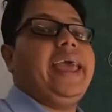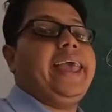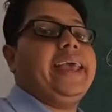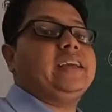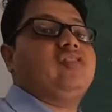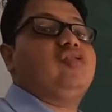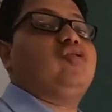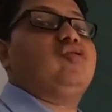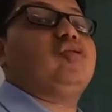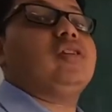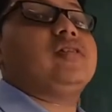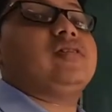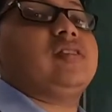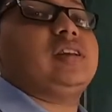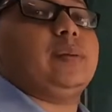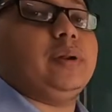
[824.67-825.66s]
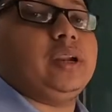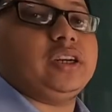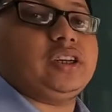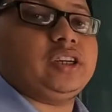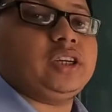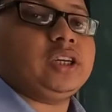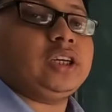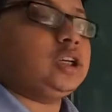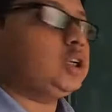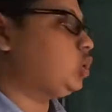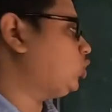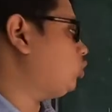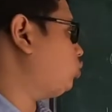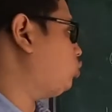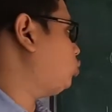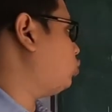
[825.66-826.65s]
extra stability
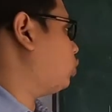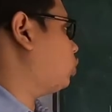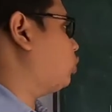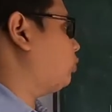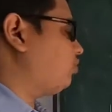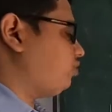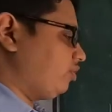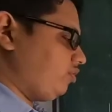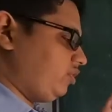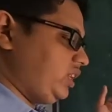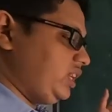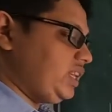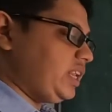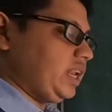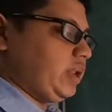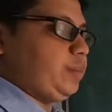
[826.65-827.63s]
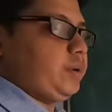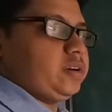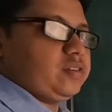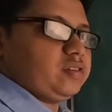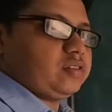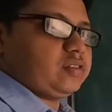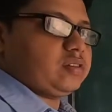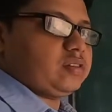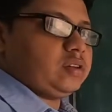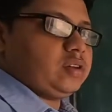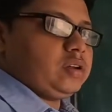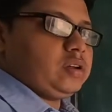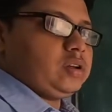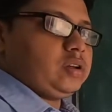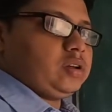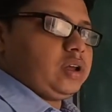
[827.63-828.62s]
to the group 15 elements,
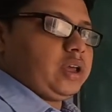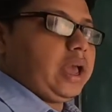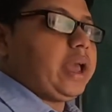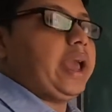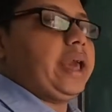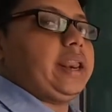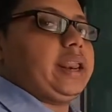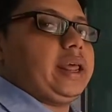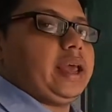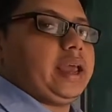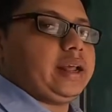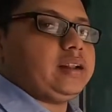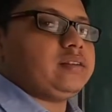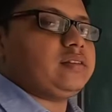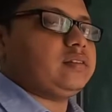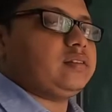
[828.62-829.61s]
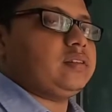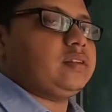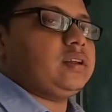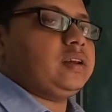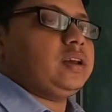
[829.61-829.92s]
and hence